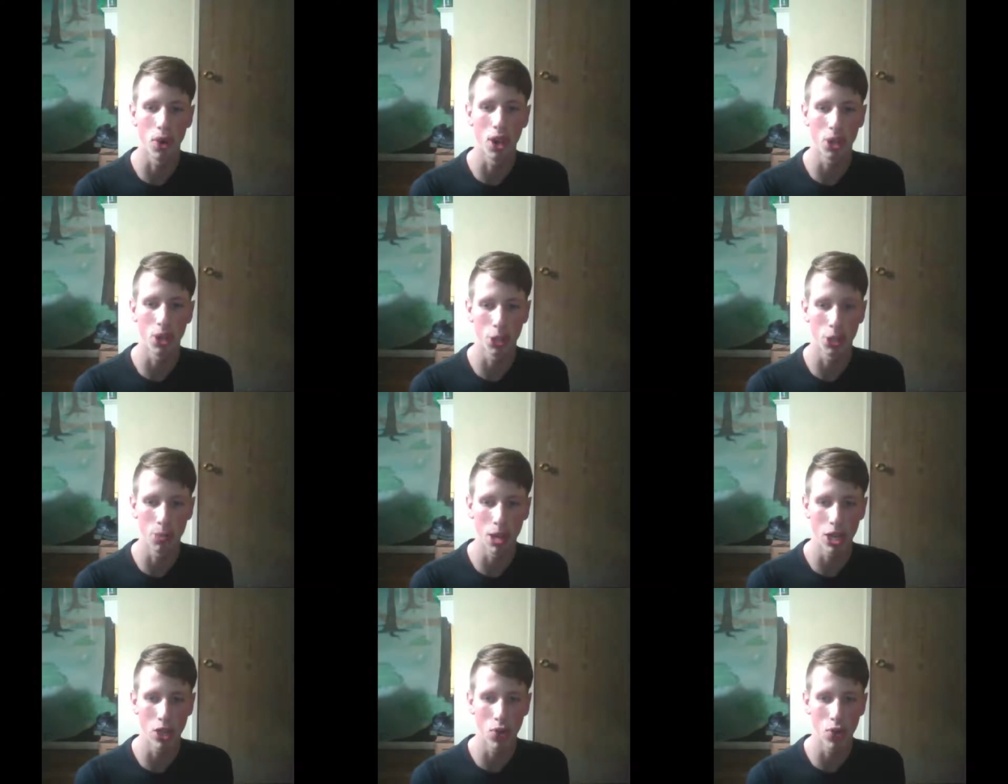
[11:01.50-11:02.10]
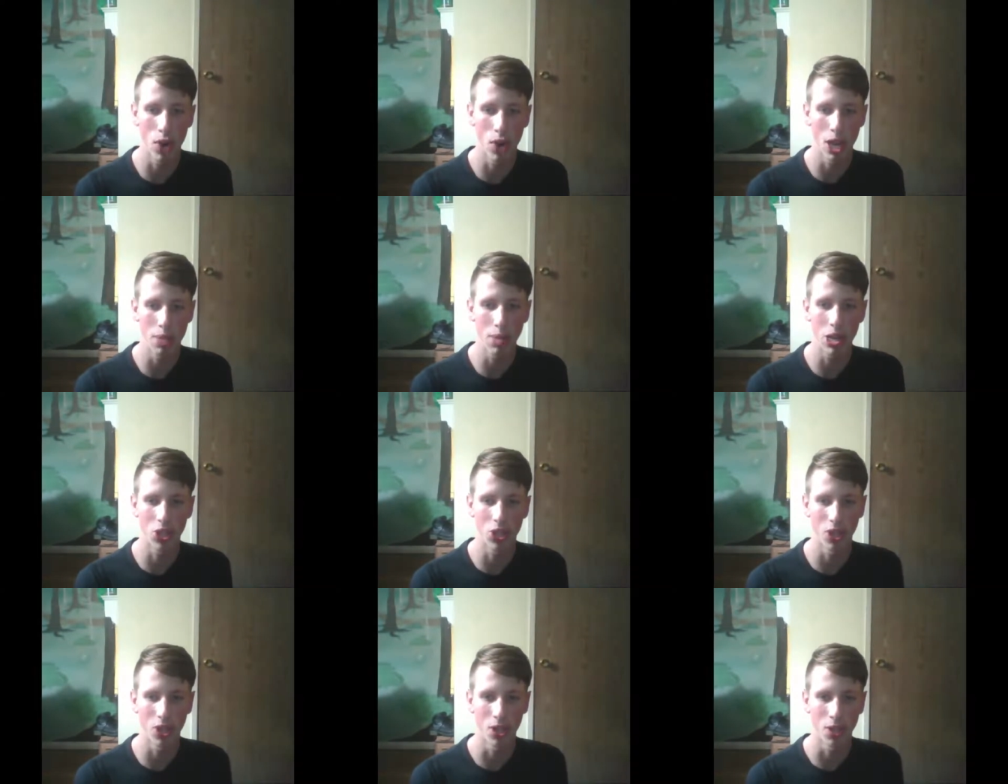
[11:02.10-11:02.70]
long to make new
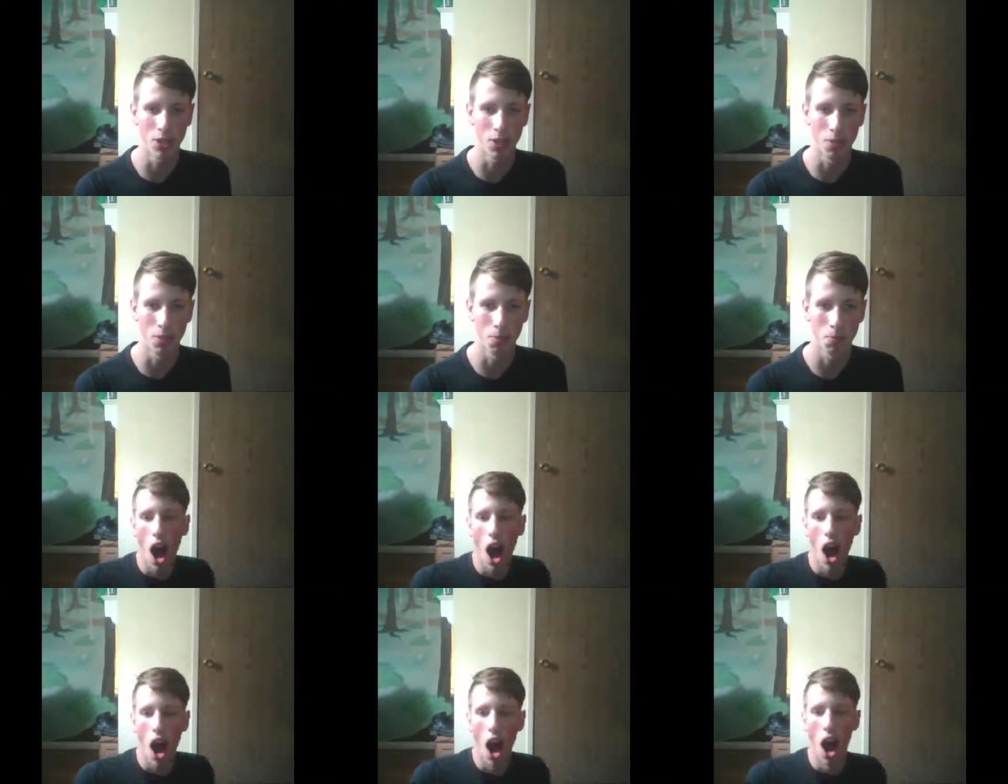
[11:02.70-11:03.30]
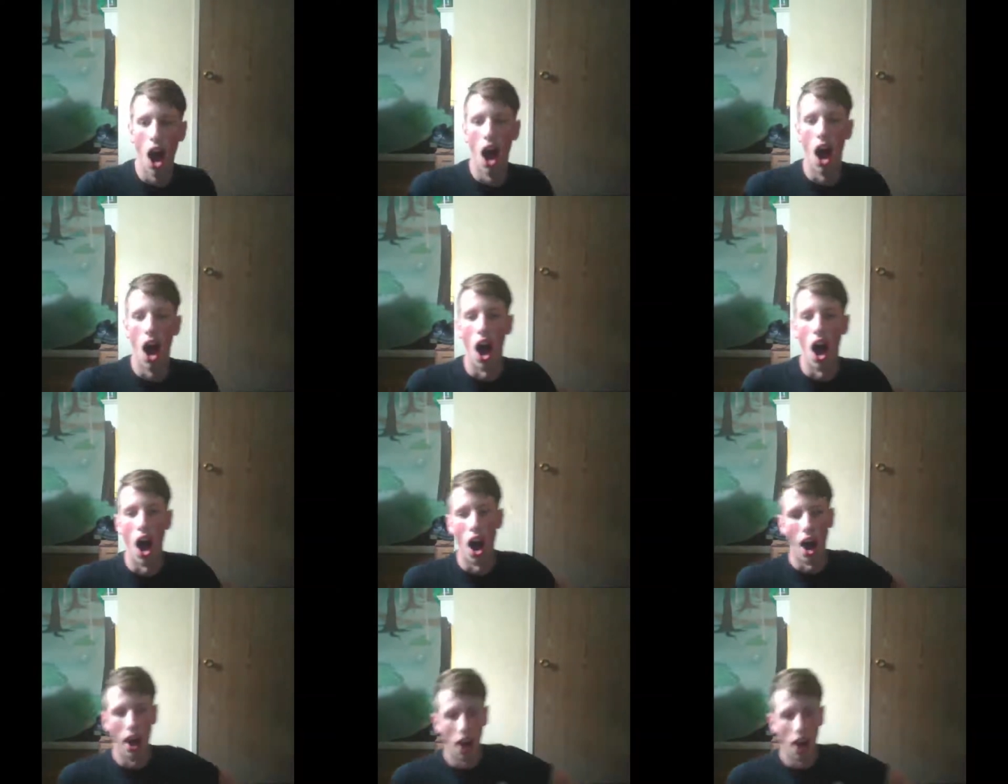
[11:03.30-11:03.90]
animations.
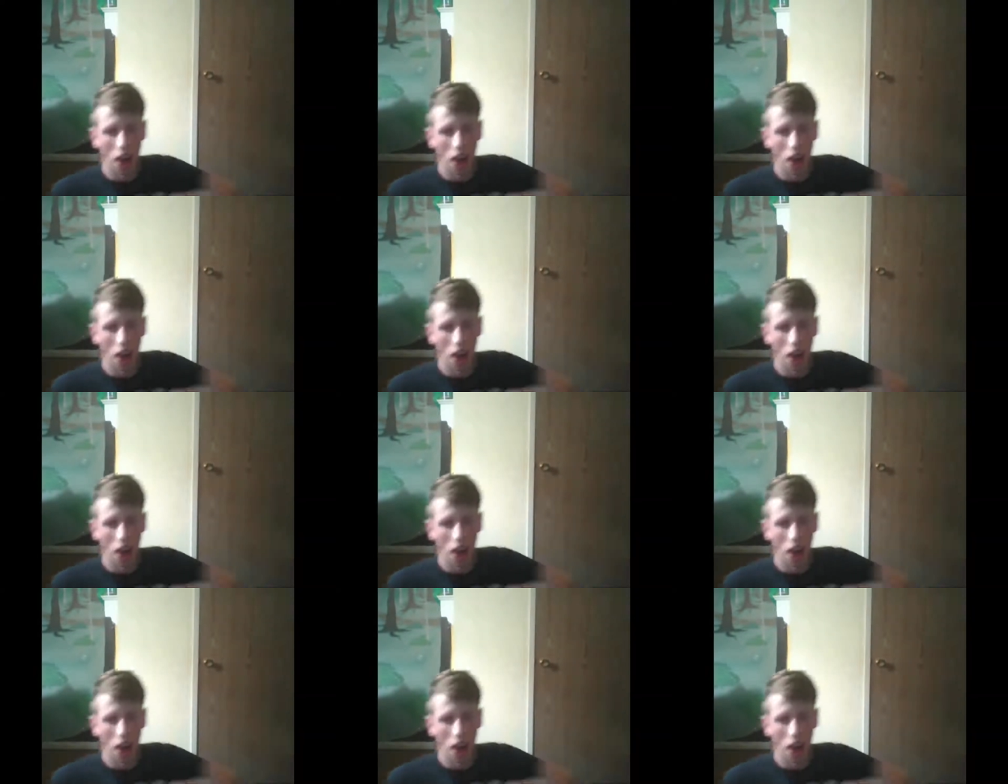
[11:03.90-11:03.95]
Uh,